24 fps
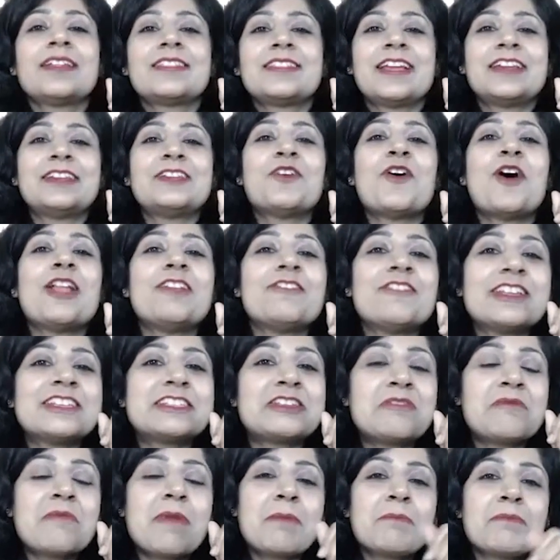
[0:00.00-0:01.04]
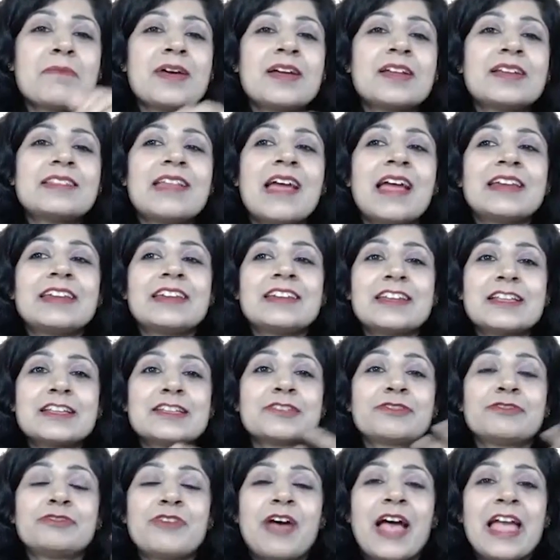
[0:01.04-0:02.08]
that you always remember that it
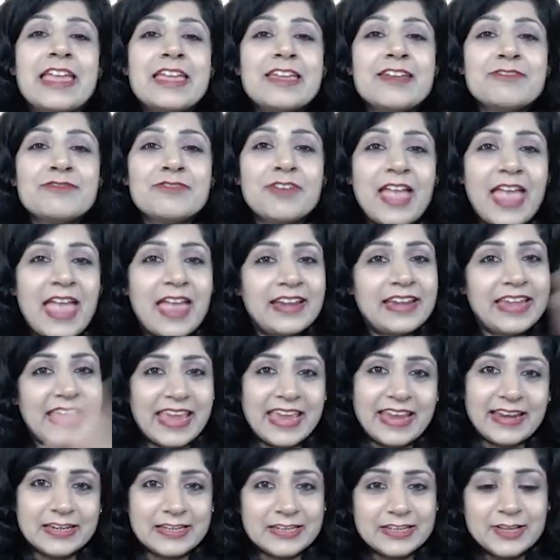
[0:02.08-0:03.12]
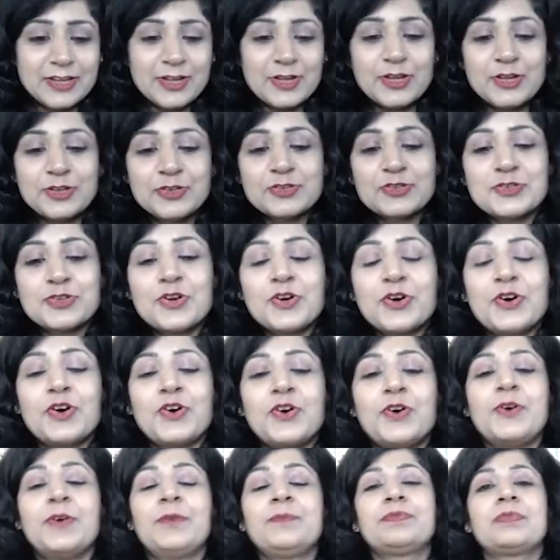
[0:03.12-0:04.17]
is 5 and 8.
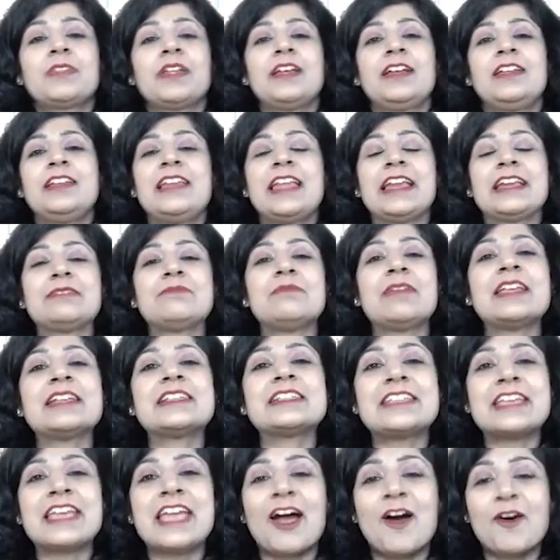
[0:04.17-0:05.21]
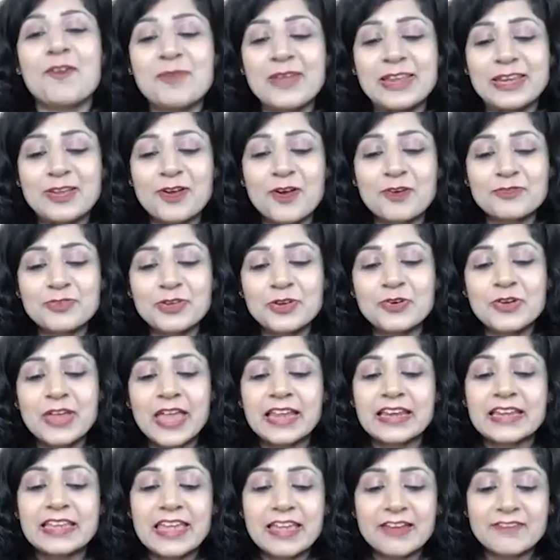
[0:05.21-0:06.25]
So let me see how many of you
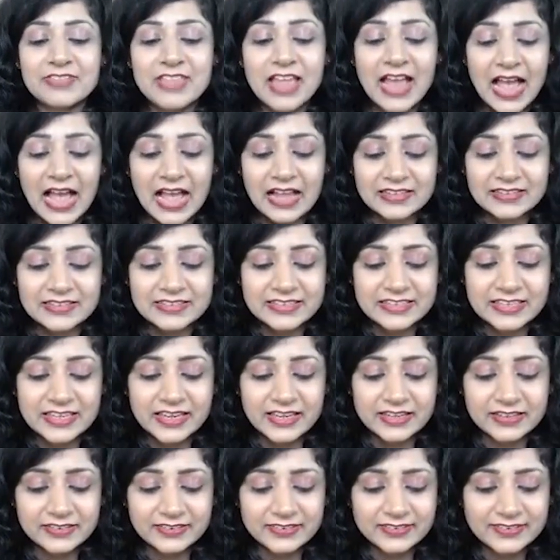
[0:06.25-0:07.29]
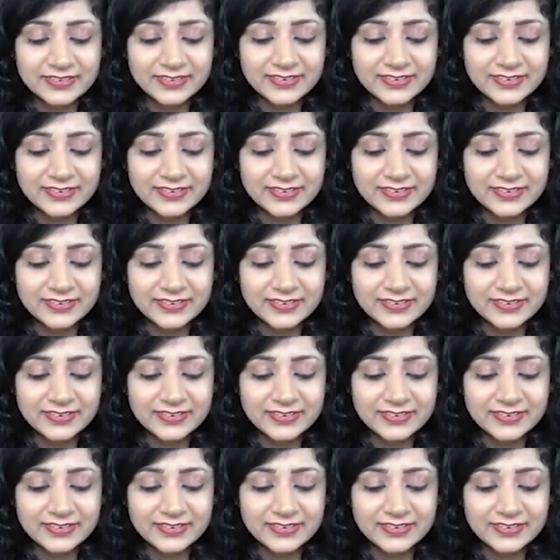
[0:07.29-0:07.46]
can give the answer.